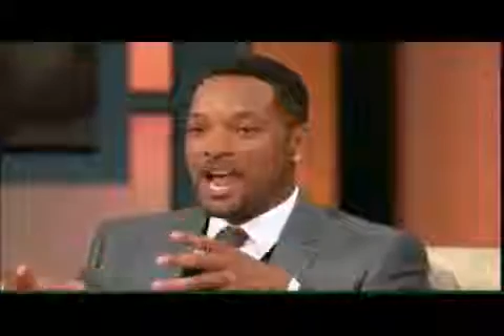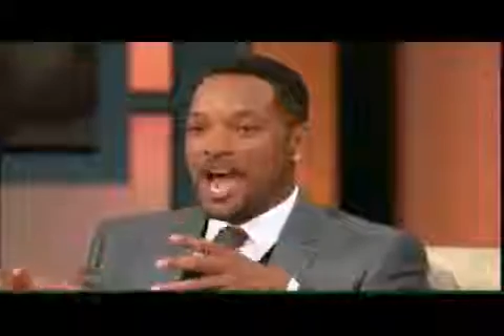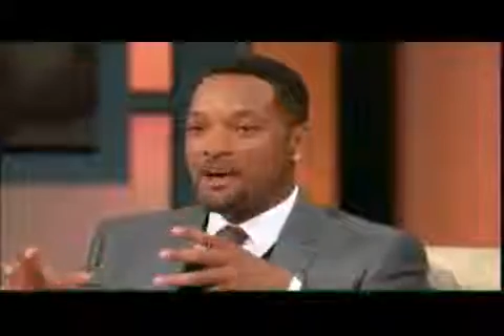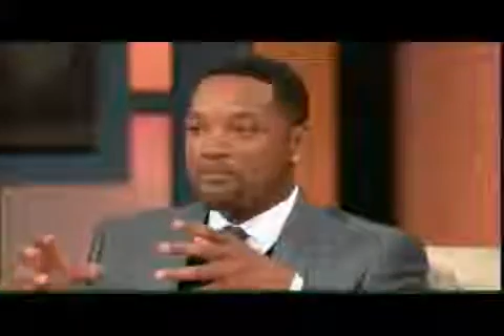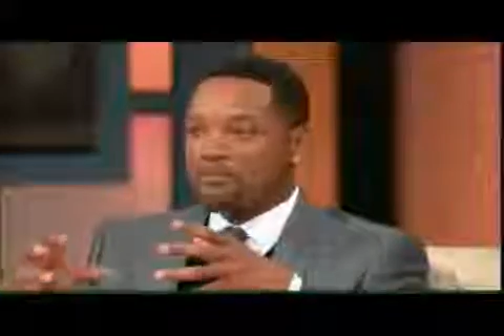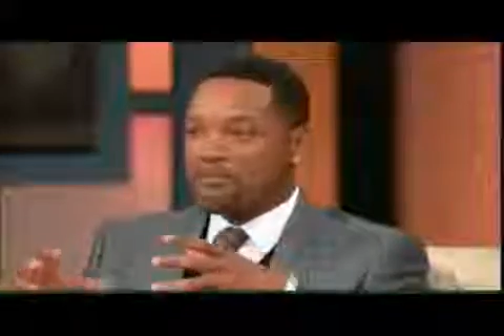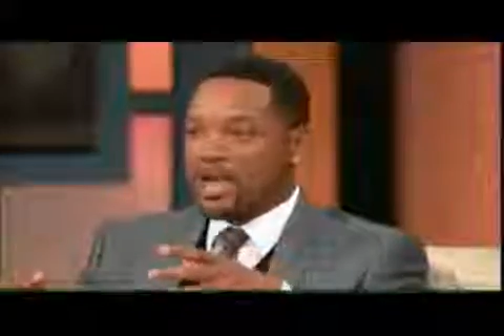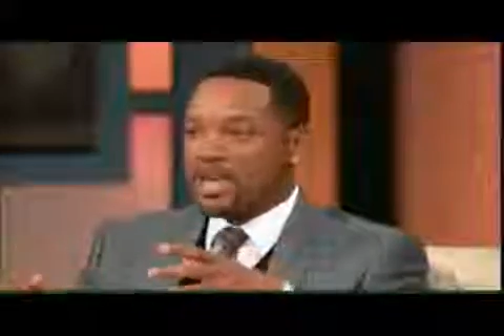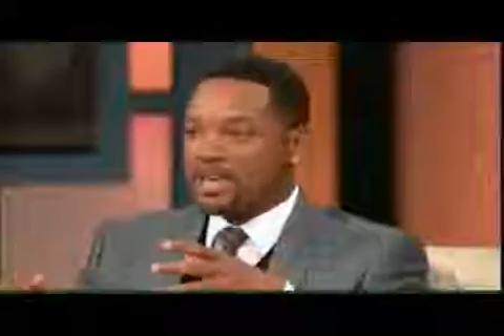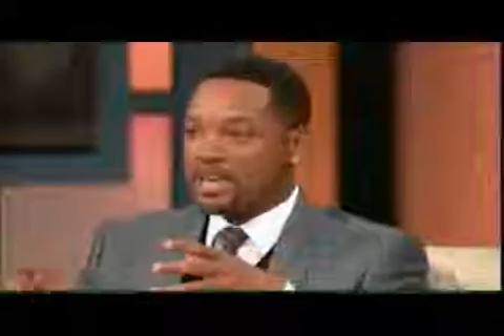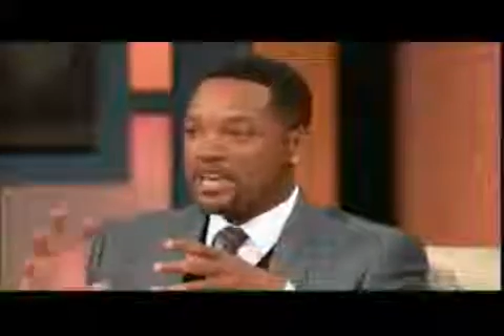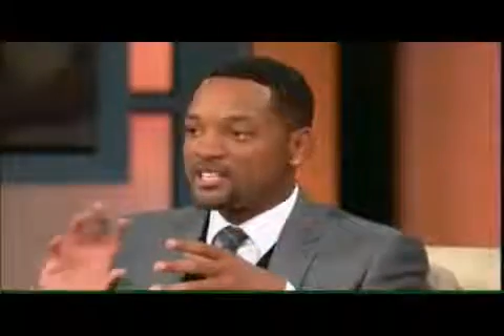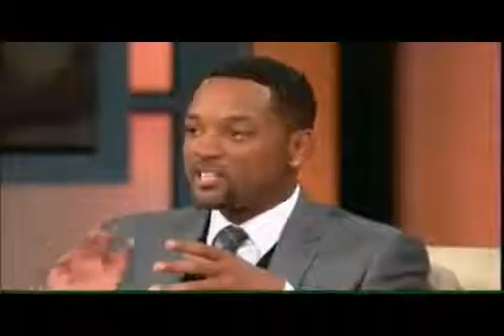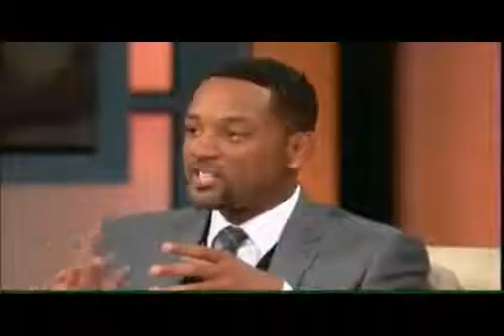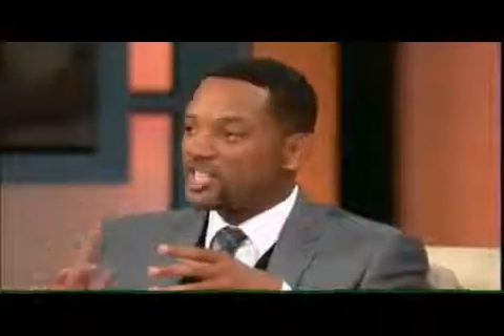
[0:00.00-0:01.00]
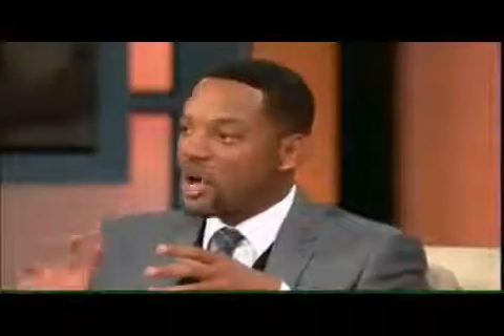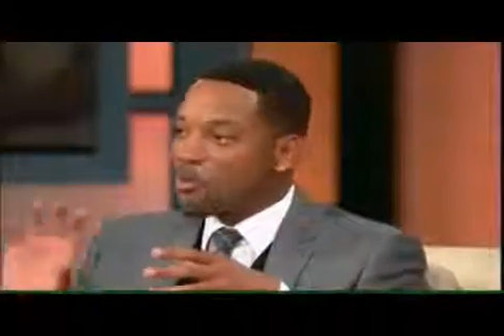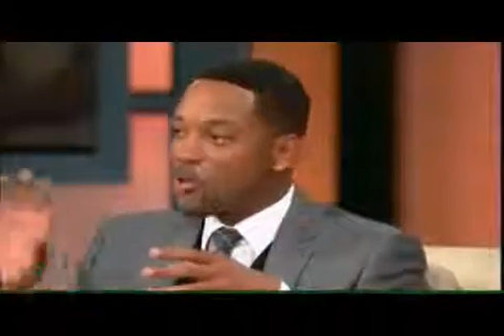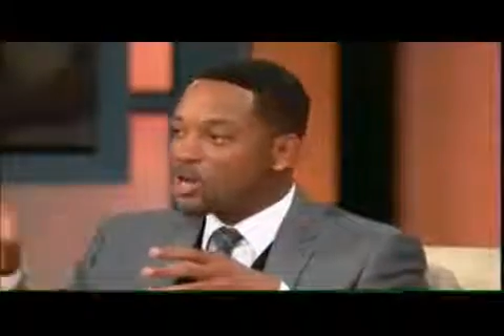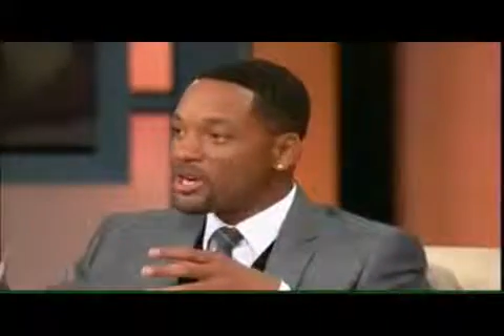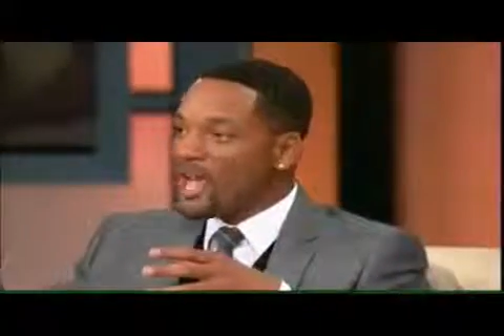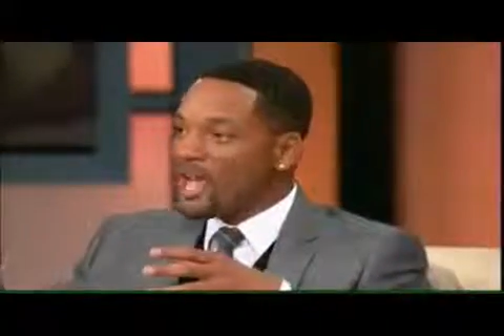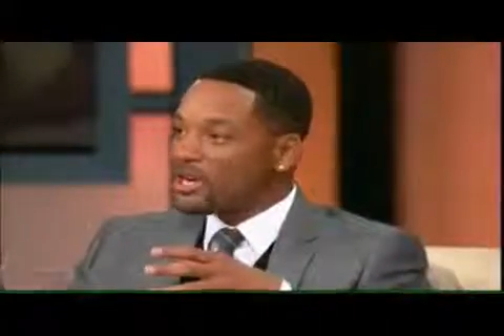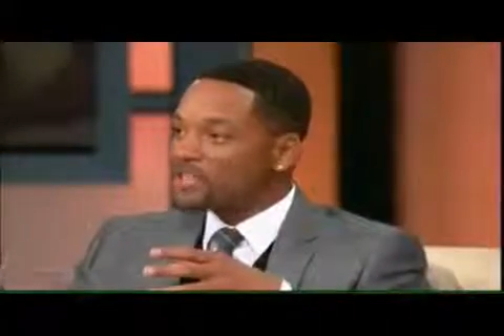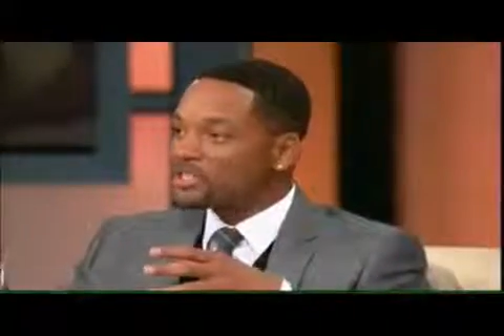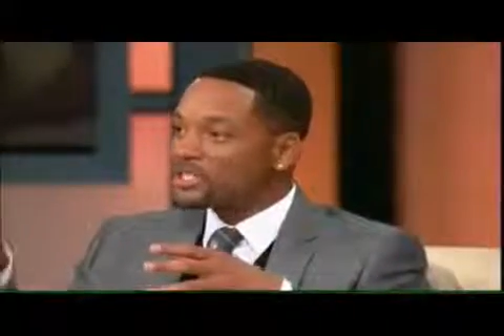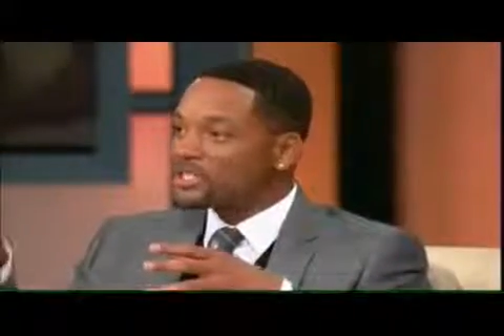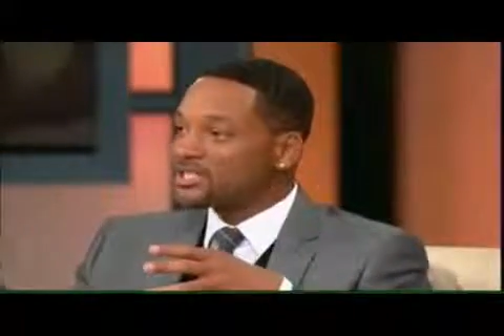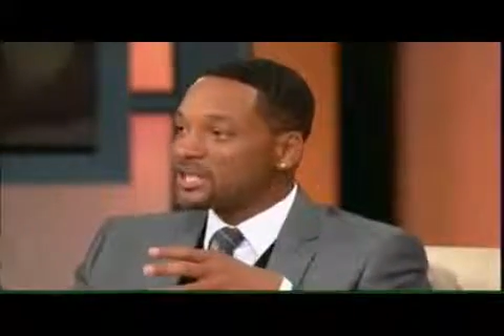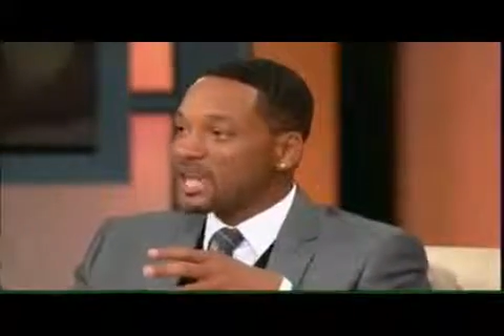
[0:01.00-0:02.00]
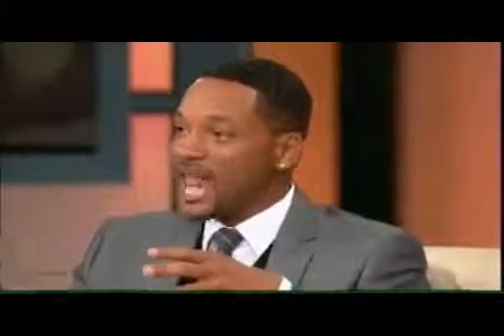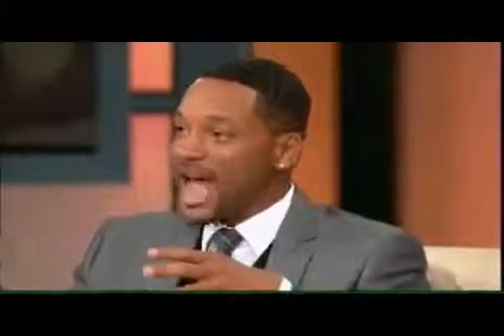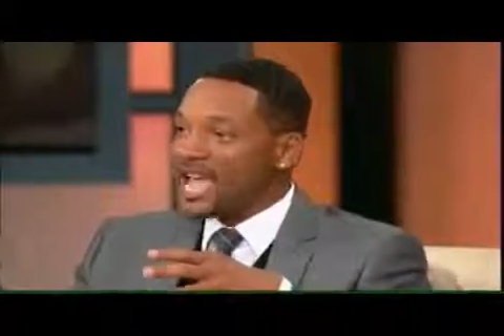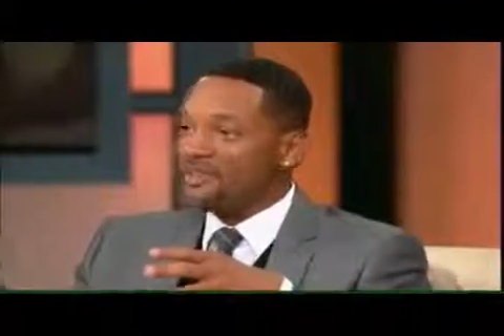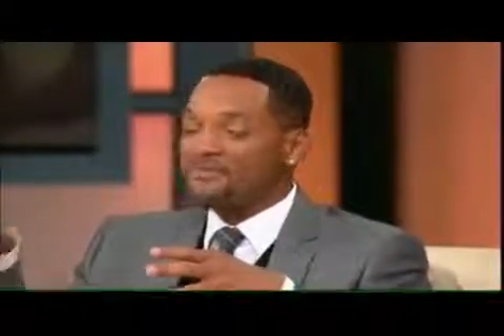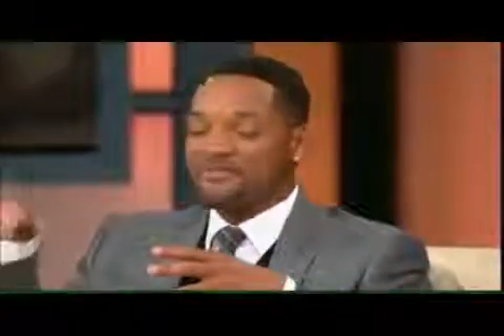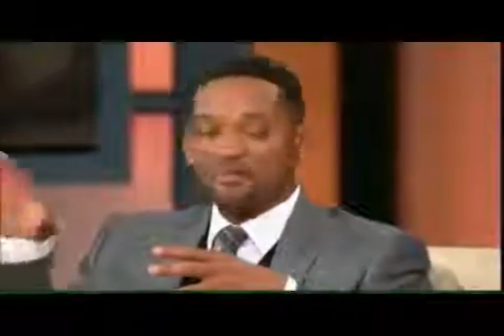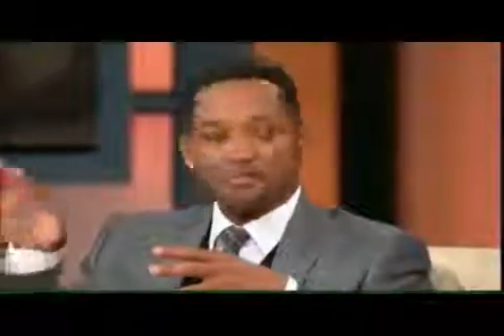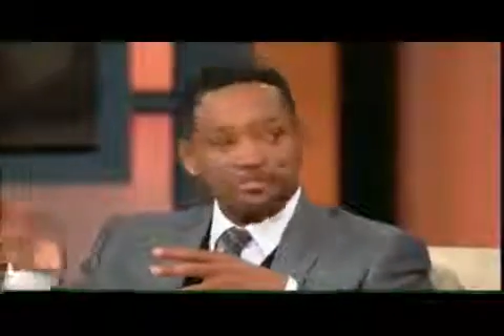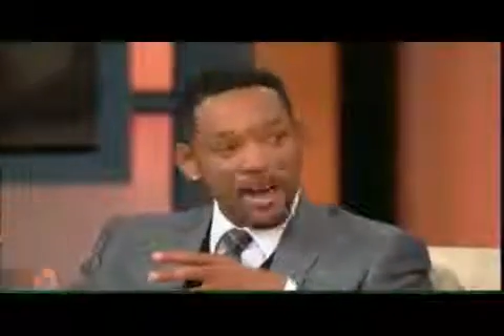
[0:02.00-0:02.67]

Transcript: not making someone else's life